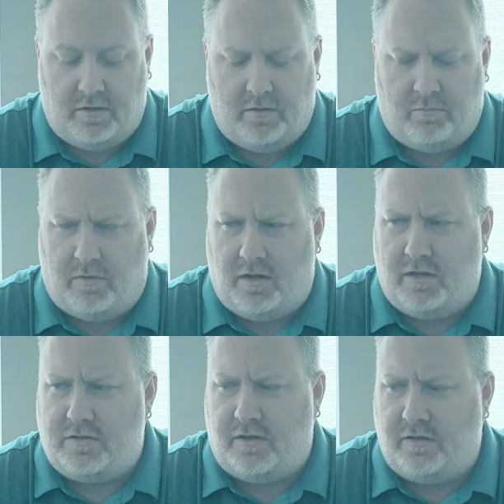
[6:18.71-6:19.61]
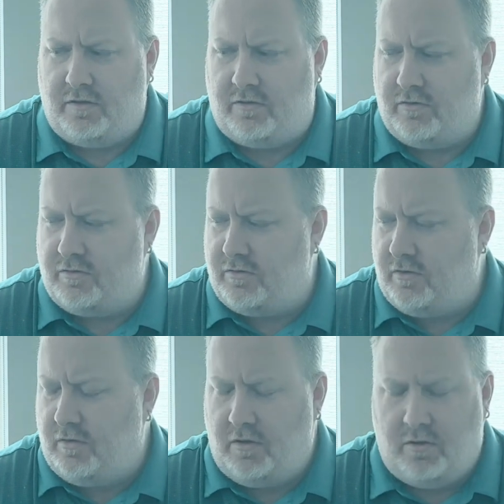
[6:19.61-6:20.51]
mods. I think there's
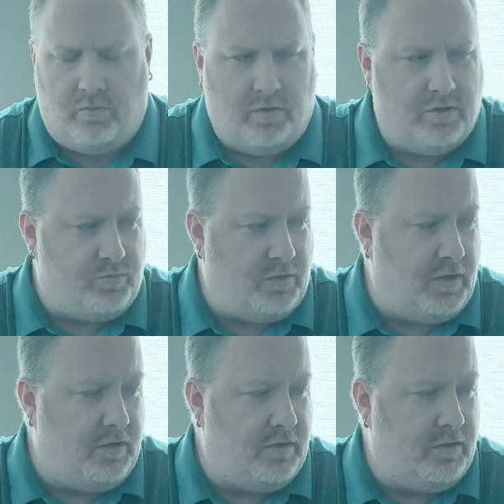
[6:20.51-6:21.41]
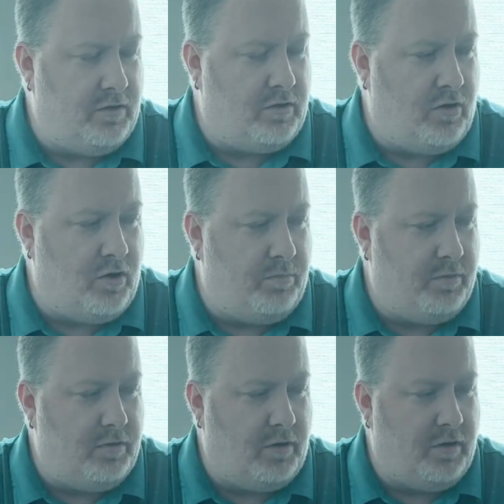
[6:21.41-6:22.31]
one's related to the
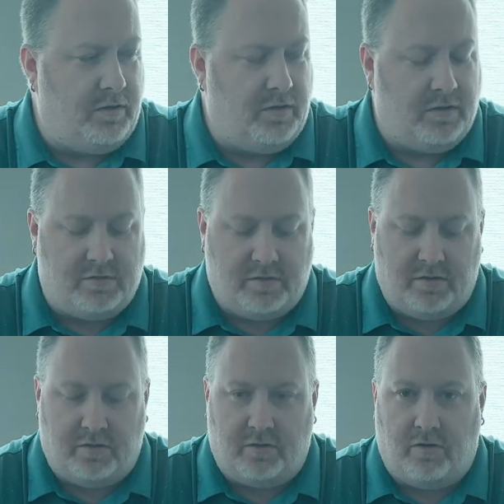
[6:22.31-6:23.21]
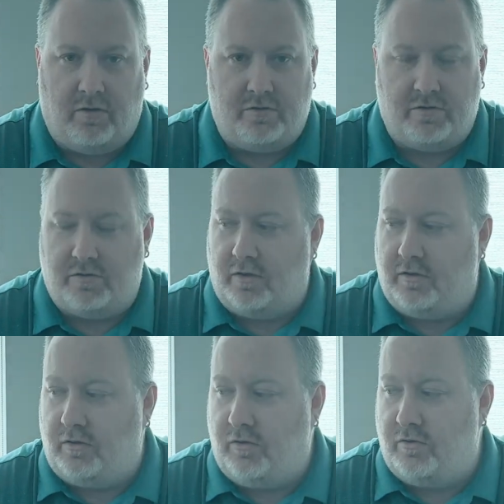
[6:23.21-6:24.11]
carpet on the inside of the car, just like
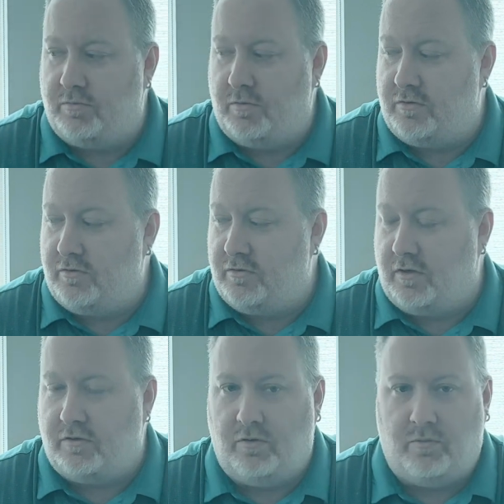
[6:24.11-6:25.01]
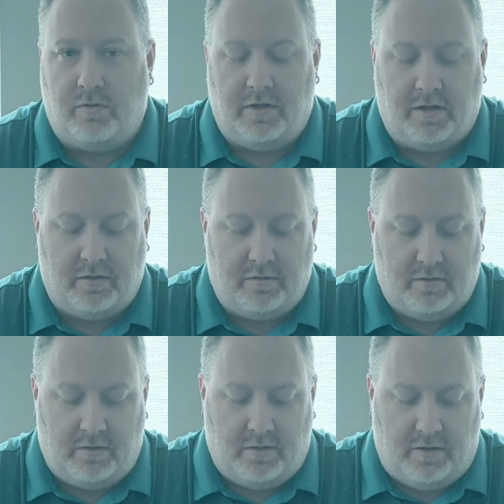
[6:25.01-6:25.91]
the Ghostbusters Ecto-1 had.
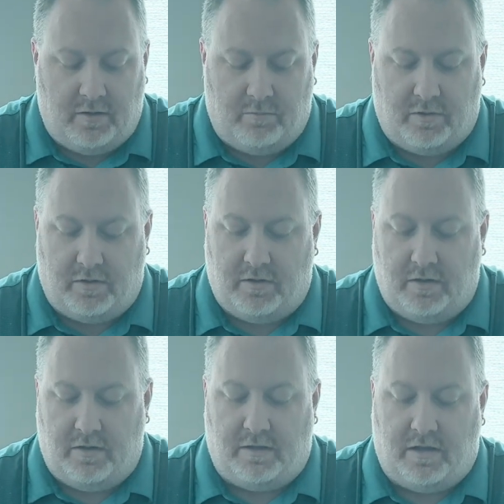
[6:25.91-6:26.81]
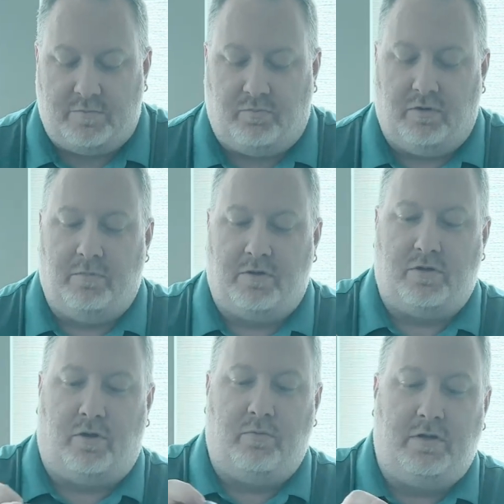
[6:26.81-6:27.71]
But that's pretty much
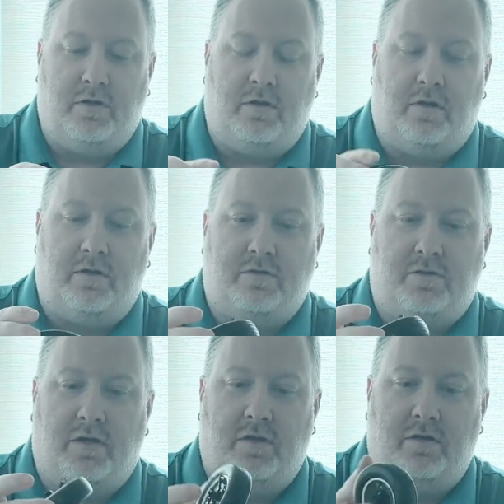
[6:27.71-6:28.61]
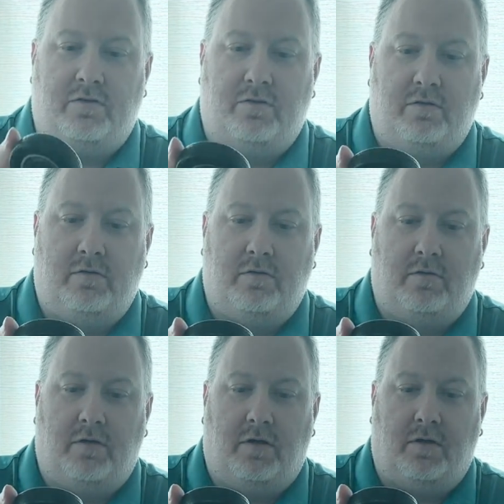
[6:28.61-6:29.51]
all we did on stage
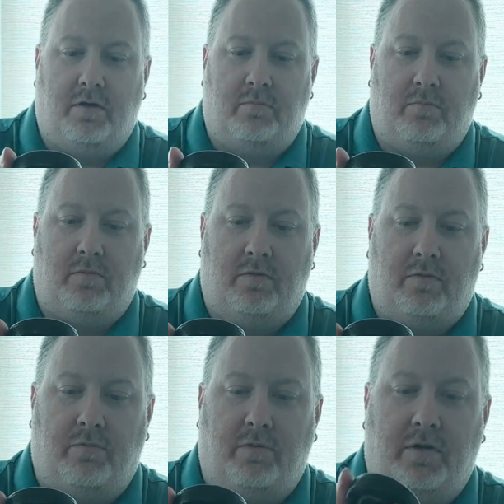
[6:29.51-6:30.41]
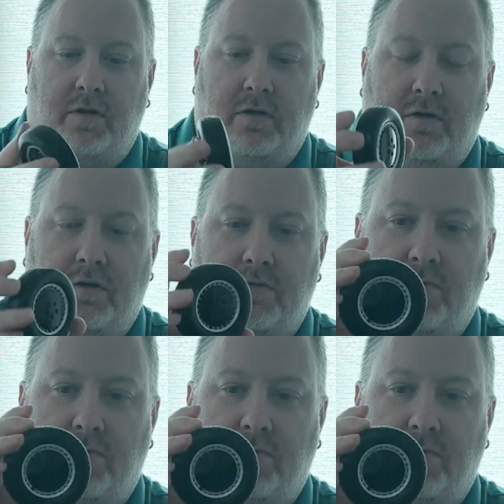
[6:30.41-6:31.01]
3, as we